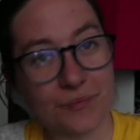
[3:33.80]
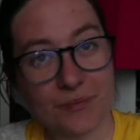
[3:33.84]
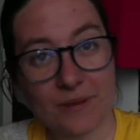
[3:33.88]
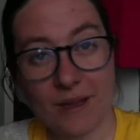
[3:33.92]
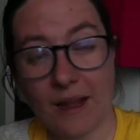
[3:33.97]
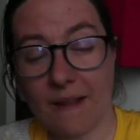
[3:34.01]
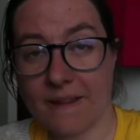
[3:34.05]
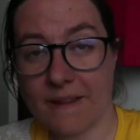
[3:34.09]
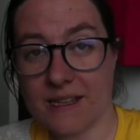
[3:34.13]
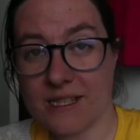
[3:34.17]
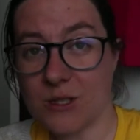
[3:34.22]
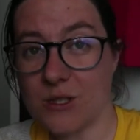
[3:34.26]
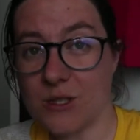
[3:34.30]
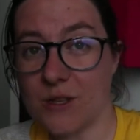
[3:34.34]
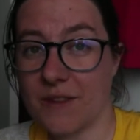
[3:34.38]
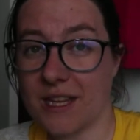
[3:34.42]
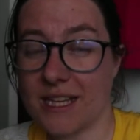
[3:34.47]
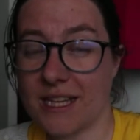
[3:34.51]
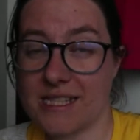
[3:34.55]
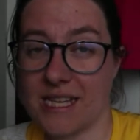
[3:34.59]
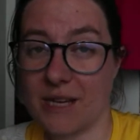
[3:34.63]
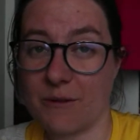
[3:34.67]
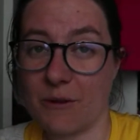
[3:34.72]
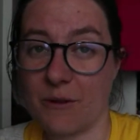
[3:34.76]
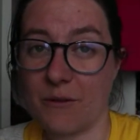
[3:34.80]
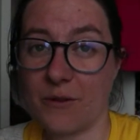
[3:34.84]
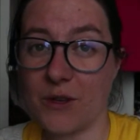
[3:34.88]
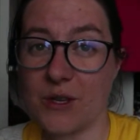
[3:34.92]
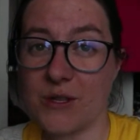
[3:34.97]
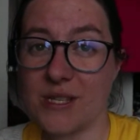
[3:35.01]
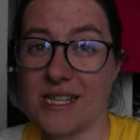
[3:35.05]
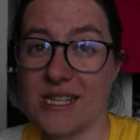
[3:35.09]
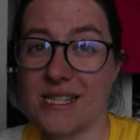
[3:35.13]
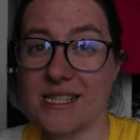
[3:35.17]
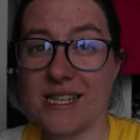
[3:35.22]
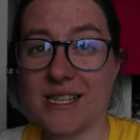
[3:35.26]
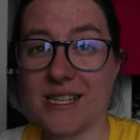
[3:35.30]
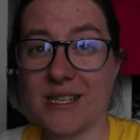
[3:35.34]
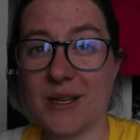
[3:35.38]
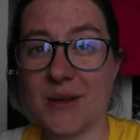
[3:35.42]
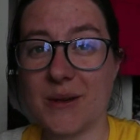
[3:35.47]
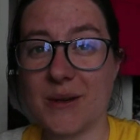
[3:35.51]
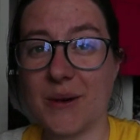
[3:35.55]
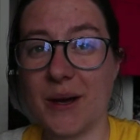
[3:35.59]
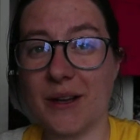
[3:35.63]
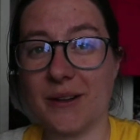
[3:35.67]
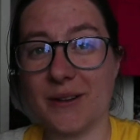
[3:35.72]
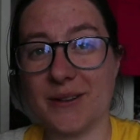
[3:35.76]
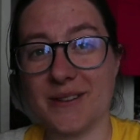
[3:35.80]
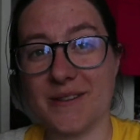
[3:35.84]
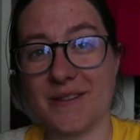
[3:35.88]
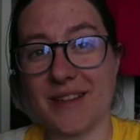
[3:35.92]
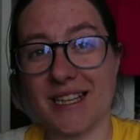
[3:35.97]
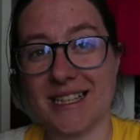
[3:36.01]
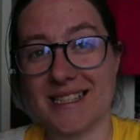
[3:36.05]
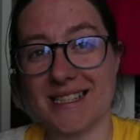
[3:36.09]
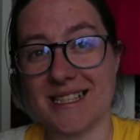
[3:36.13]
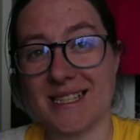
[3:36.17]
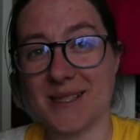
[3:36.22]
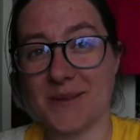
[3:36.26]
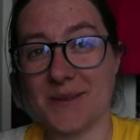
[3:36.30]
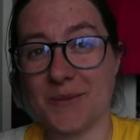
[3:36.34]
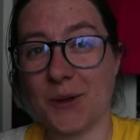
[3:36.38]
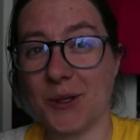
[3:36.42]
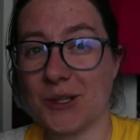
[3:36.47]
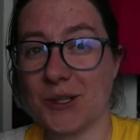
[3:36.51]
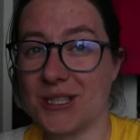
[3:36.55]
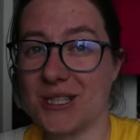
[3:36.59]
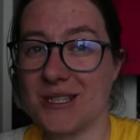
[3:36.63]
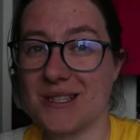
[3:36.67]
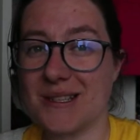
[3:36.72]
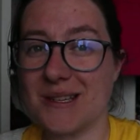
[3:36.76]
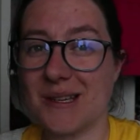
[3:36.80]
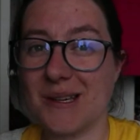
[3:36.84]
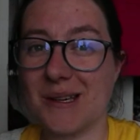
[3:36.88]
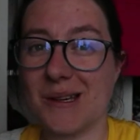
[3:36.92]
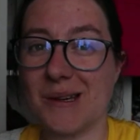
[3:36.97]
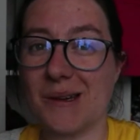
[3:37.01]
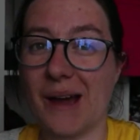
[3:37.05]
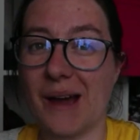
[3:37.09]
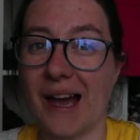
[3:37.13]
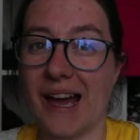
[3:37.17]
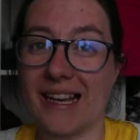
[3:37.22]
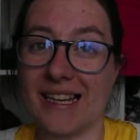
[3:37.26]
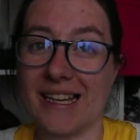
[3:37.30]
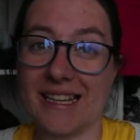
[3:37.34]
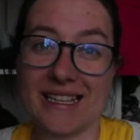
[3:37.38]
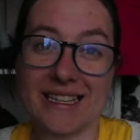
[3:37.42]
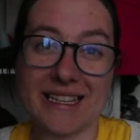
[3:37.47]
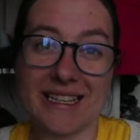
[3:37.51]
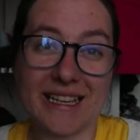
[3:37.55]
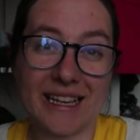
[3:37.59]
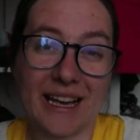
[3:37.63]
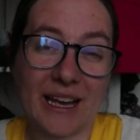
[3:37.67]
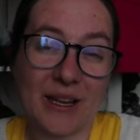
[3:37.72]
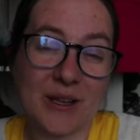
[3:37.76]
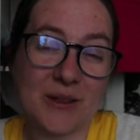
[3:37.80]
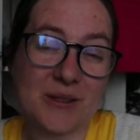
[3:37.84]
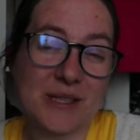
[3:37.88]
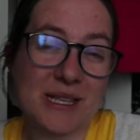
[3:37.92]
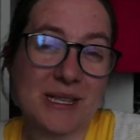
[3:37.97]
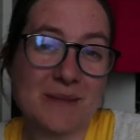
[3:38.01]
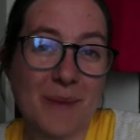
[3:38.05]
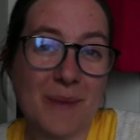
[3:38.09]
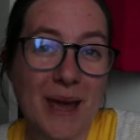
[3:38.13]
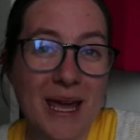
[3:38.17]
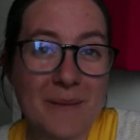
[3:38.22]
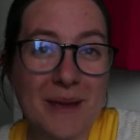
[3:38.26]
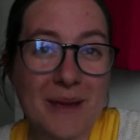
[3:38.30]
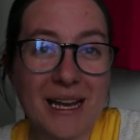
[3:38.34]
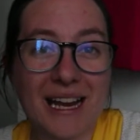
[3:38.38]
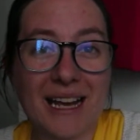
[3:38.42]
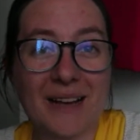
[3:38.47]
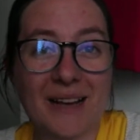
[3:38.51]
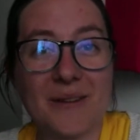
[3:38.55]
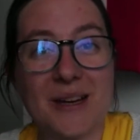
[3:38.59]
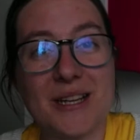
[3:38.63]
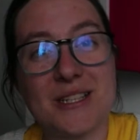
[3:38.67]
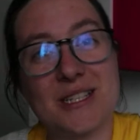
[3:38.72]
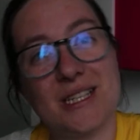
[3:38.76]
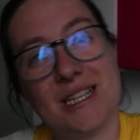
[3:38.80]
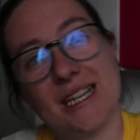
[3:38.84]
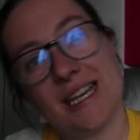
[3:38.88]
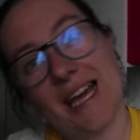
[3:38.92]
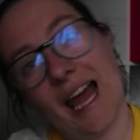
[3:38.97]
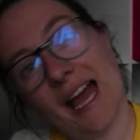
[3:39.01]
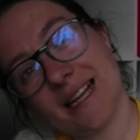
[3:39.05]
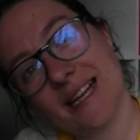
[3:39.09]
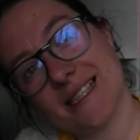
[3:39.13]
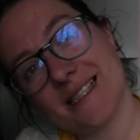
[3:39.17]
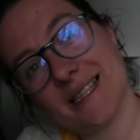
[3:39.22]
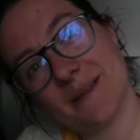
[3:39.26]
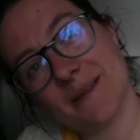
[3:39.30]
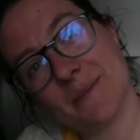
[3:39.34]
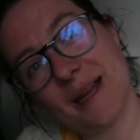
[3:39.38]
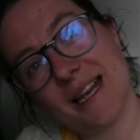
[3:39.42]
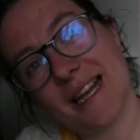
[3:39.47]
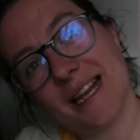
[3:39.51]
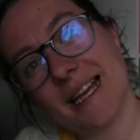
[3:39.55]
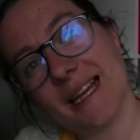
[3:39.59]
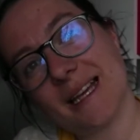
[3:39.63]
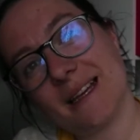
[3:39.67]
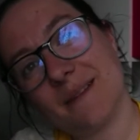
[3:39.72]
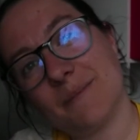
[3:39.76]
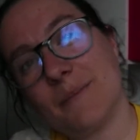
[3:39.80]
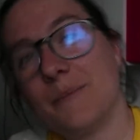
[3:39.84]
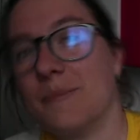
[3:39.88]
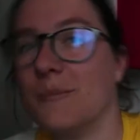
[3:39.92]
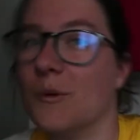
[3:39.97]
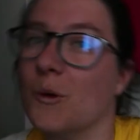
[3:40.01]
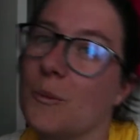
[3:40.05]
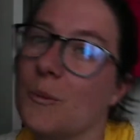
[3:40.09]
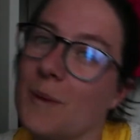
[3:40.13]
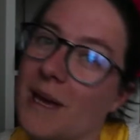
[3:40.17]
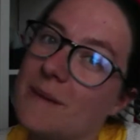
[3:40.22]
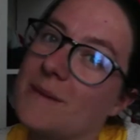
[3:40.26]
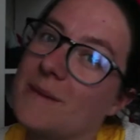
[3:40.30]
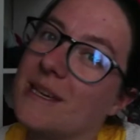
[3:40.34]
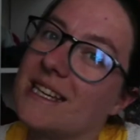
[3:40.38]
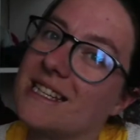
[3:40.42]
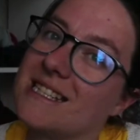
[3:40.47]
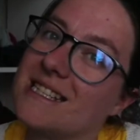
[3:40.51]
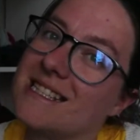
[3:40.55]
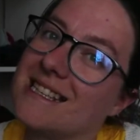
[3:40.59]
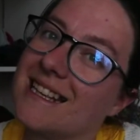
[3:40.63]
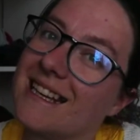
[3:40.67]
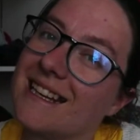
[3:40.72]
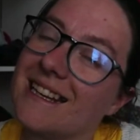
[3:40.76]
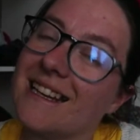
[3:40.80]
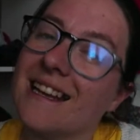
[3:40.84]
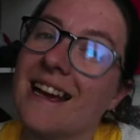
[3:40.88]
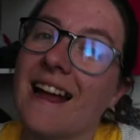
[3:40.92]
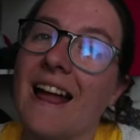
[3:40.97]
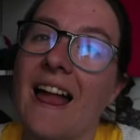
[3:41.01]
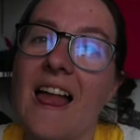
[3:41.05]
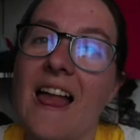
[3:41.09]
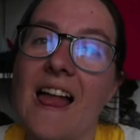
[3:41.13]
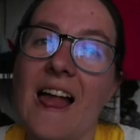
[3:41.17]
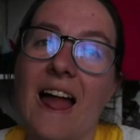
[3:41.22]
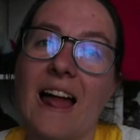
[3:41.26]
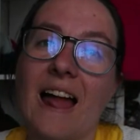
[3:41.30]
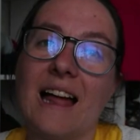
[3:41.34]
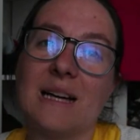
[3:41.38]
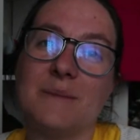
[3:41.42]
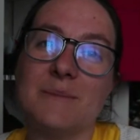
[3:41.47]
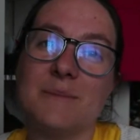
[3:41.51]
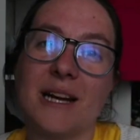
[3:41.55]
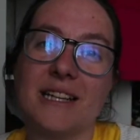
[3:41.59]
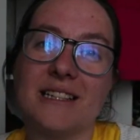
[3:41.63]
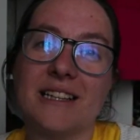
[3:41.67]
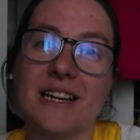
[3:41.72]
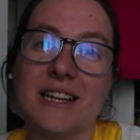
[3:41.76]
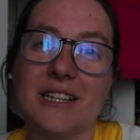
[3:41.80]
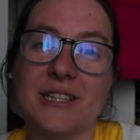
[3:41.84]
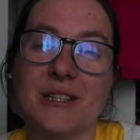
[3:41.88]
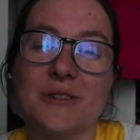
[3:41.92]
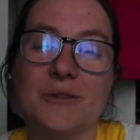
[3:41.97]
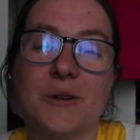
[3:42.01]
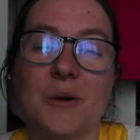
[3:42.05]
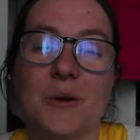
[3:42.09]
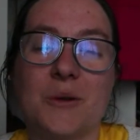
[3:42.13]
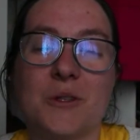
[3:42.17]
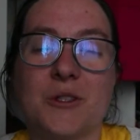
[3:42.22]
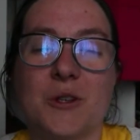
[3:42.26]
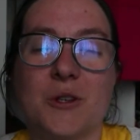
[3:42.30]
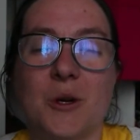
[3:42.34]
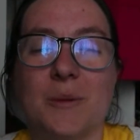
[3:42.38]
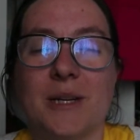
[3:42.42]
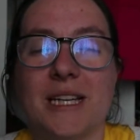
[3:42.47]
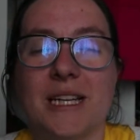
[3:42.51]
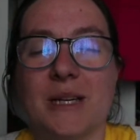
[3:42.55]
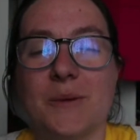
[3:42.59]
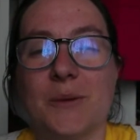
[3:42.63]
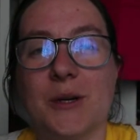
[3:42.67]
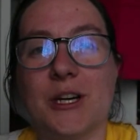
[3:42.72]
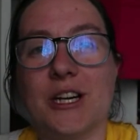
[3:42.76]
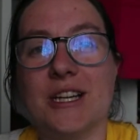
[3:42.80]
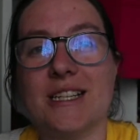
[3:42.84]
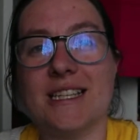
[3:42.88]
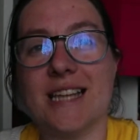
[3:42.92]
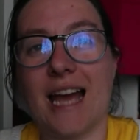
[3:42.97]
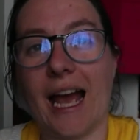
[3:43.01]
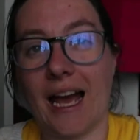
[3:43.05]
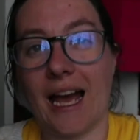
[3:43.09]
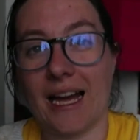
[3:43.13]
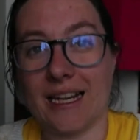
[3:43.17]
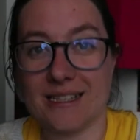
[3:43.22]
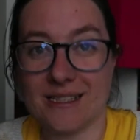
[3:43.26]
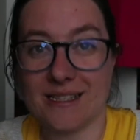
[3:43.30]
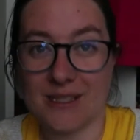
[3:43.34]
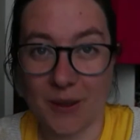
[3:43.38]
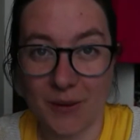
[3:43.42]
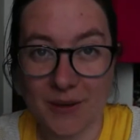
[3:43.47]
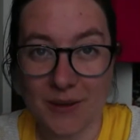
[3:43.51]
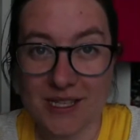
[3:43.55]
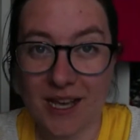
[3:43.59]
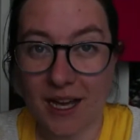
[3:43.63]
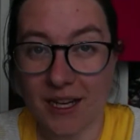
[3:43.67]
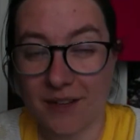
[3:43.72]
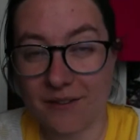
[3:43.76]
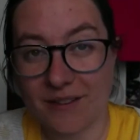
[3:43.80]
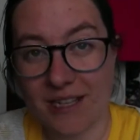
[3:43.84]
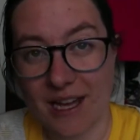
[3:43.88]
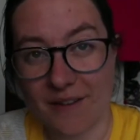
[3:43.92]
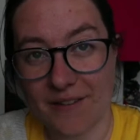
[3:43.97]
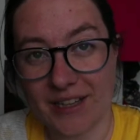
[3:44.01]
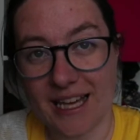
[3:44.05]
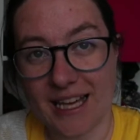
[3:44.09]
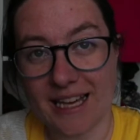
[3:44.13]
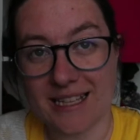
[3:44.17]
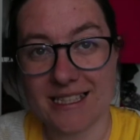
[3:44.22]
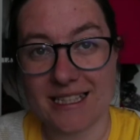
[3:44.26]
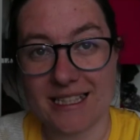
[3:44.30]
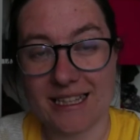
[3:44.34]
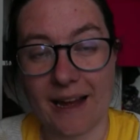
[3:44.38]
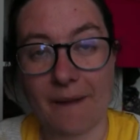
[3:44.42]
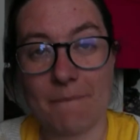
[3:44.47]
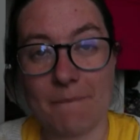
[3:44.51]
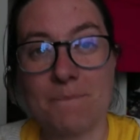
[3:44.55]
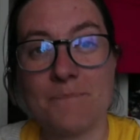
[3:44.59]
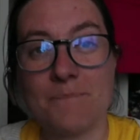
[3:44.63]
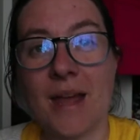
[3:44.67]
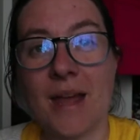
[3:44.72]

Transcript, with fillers: there's lots of things he refuses to do and lots of things he doesn't want to do and he uses baby language and he acts a bit like more babyish than um, a nine-year-old normally would and so it's kind of navigating that